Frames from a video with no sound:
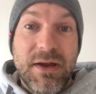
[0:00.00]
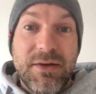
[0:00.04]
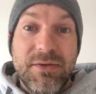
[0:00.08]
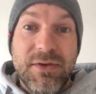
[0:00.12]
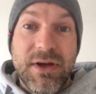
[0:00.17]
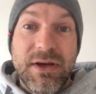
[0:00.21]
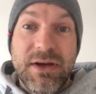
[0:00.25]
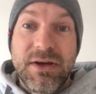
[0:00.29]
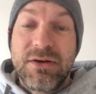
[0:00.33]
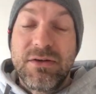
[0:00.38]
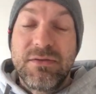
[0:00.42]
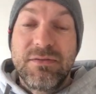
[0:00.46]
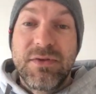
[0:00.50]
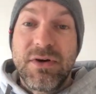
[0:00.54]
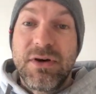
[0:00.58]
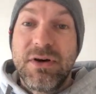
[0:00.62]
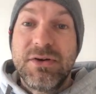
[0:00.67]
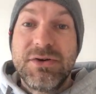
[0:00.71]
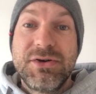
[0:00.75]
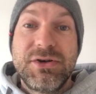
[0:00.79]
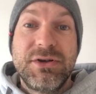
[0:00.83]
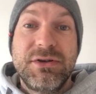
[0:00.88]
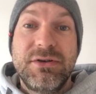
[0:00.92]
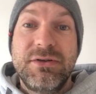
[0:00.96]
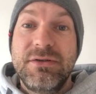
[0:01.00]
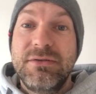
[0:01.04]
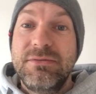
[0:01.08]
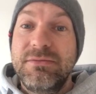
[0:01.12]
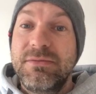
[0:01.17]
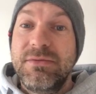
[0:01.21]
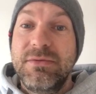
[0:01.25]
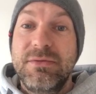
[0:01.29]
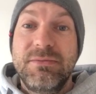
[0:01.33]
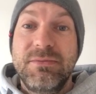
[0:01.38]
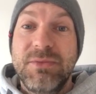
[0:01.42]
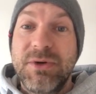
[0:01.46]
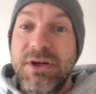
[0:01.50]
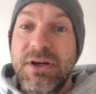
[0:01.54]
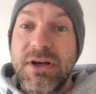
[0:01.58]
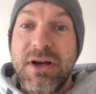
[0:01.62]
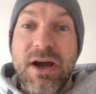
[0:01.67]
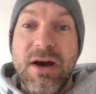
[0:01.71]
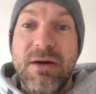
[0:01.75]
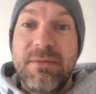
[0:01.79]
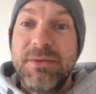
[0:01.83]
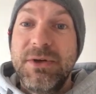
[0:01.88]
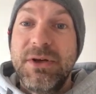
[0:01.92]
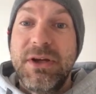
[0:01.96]
They can advise you, we can
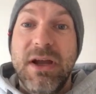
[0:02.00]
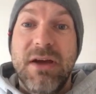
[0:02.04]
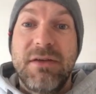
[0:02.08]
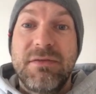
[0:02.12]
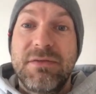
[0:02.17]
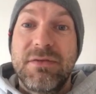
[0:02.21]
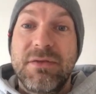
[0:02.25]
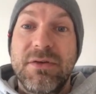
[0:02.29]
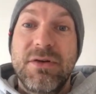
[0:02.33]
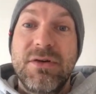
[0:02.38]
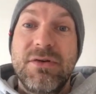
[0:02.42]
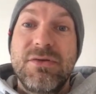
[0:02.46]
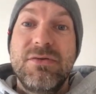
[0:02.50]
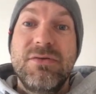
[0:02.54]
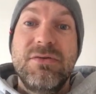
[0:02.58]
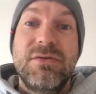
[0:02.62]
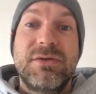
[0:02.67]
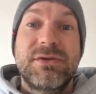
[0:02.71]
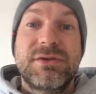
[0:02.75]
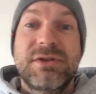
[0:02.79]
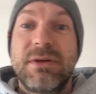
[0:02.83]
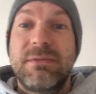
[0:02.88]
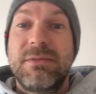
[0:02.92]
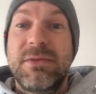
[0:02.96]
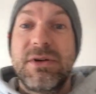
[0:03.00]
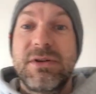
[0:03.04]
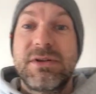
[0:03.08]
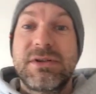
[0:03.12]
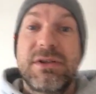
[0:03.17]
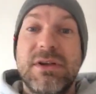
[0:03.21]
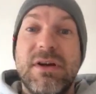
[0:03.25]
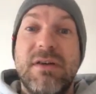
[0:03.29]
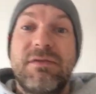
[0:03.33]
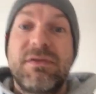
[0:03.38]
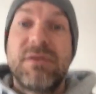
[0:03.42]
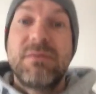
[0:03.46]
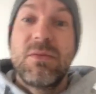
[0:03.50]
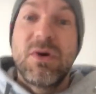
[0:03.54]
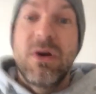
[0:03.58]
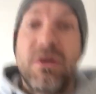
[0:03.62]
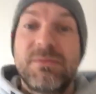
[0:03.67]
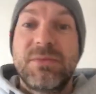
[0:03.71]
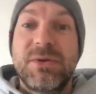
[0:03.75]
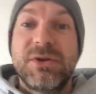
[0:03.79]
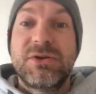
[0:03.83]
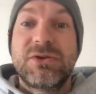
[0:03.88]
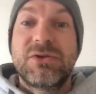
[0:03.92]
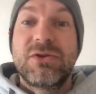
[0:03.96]
help you get through some of the stuff you
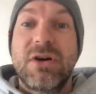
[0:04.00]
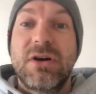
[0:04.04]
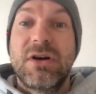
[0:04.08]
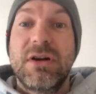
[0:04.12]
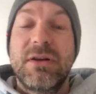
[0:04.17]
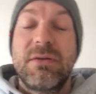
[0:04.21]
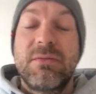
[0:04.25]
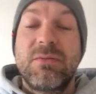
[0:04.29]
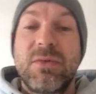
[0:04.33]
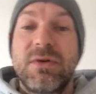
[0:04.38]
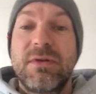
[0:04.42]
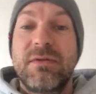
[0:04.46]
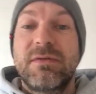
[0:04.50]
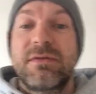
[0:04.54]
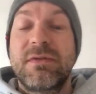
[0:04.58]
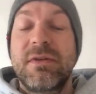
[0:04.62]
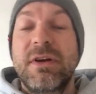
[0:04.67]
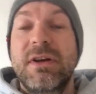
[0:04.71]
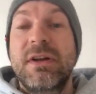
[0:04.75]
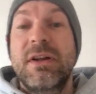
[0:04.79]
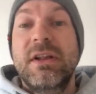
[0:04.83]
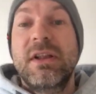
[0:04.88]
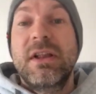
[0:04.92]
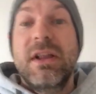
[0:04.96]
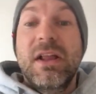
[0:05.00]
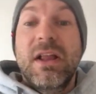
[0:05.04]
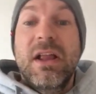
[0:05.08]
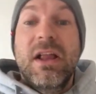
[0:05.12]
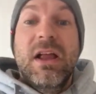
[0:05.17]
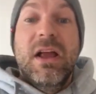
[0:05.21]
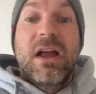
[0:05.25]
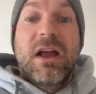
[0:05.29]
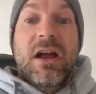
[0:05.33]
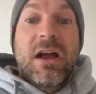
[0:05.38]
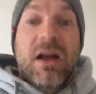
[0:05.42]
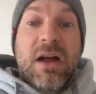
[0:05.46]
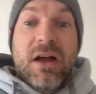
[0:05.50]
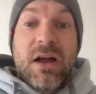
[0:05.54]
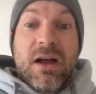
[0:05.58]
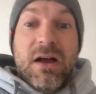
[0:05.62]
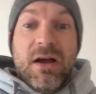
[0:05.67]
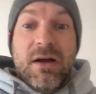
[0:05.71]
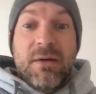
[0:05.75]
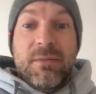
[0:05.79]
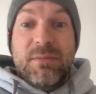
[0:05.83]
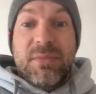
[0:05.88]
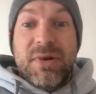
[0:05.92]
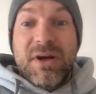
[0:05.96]
might be struggling with.
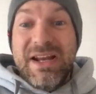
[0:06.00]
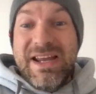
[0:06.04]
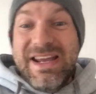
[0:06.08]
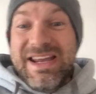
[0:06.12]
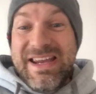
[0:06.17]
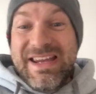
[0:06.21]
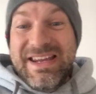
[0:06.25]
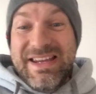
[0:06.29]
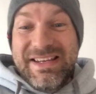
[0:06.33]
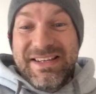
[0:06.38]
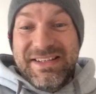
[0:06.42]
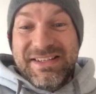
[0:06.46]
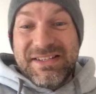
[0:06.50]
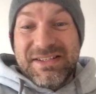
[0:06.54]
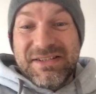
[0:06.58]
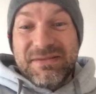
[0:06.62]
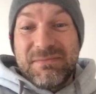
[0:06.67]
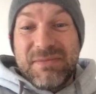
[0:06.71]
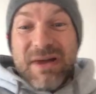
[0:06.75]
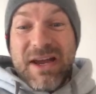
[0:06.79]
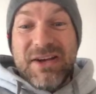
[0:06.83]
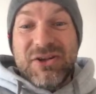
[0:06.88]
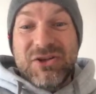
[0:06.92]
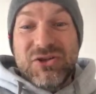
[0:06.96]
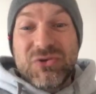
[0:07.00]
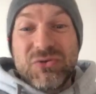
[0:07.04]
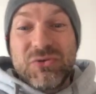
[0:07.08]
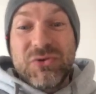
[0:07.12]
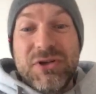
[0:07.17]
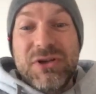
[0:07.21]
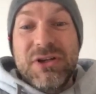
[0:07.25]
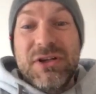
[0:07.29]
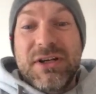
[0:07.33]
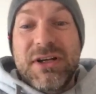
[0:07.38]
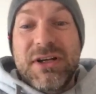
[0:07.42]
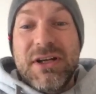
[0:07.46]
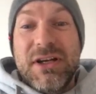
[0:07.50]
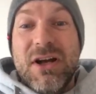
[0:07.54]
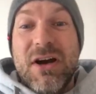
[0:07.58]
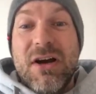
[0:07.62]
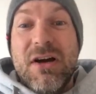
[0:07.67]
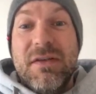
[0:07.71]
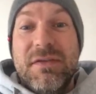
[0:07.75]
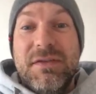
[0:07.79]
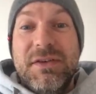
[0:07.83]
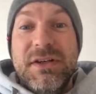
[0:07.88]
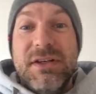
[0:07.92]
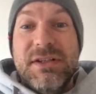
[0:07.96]
Please make sure you're looking
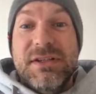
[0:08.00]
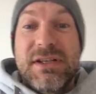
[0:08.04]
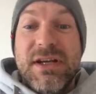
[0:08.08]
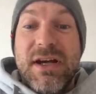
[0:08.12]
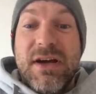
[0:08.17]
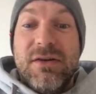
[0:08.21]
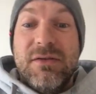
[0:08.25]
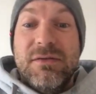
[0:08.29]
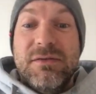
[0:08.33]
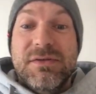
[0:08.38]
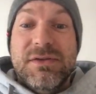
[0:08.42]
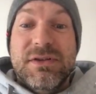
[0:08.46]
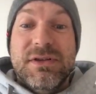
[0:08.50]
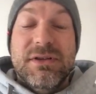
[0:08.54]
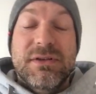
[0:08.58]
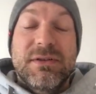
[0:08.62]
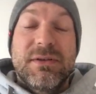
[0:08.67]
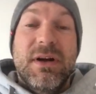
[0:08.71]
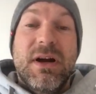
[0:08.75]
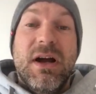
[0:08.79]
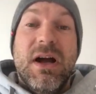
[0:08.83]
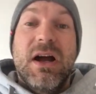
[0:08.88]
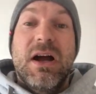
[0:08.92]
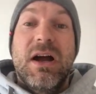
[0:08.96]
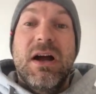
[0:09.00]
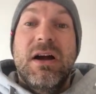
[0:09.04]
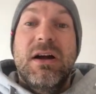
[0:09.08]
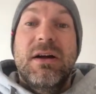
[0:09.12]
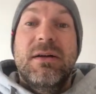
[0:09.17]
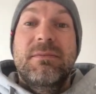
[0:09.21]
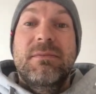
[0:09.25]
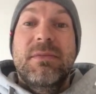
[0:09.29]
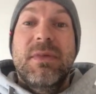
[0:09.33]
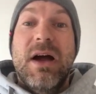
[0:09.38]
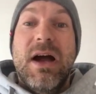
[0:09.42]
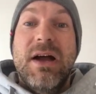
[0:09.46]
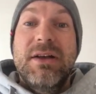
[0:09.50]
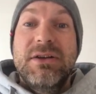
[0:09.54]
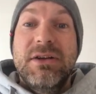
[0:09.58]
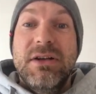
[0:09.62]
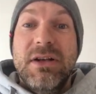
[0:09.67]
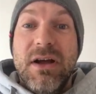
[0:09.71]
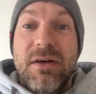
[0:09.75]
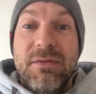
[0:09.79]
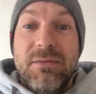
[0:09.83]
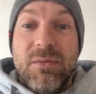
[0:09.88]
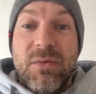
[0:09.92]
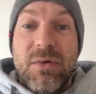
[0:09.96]
after yourselves and
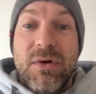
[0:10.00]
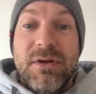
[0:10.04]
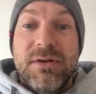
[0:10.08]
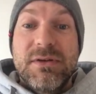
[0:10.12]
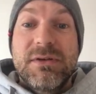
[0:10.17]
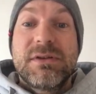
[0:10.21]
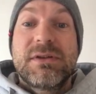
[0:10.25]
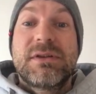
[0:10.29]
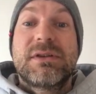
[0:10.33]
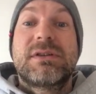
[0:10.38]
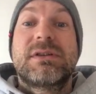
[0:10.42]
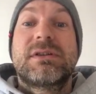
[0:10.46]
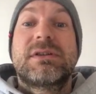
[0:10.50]
your loved ones